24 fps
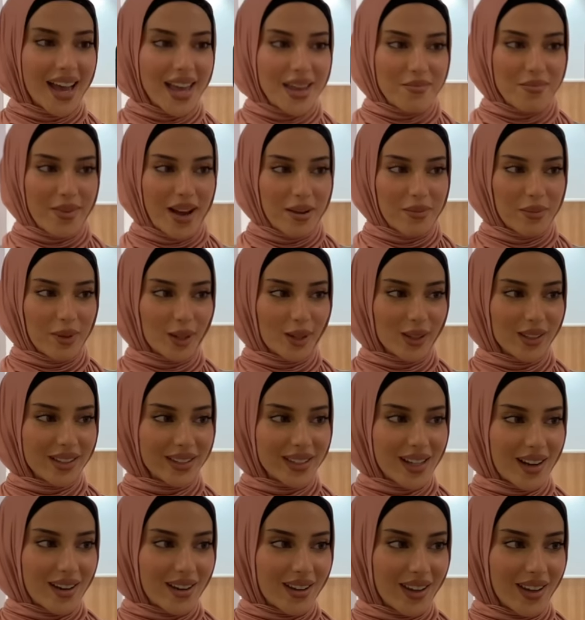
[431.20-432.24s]
My models
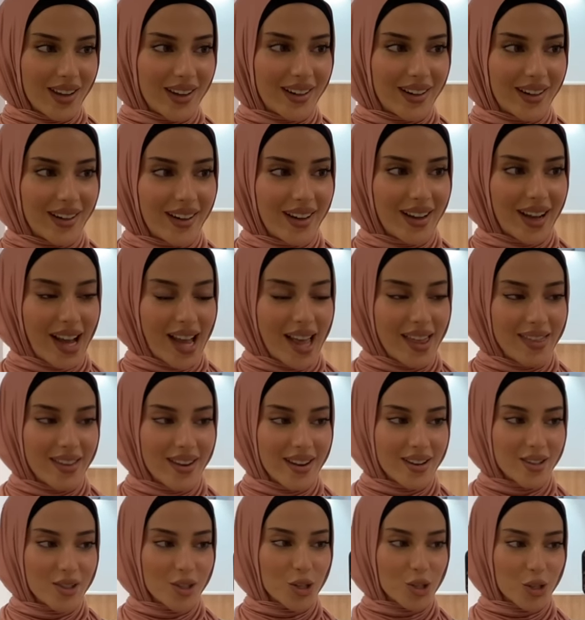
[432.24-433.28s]
are here and they
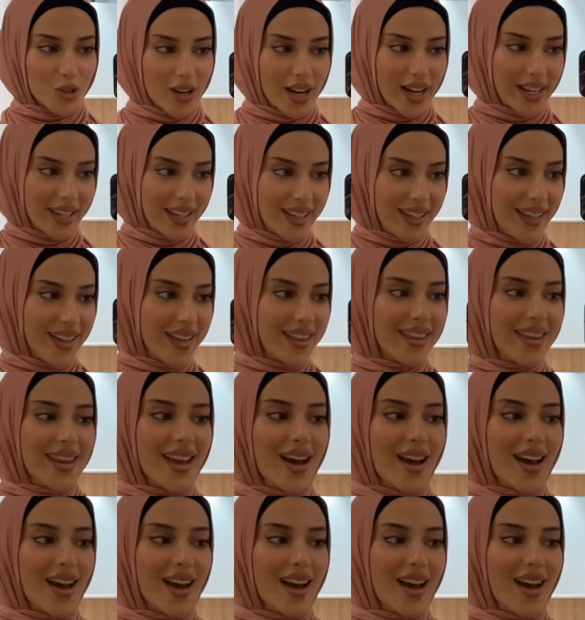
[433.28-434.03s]
are trying the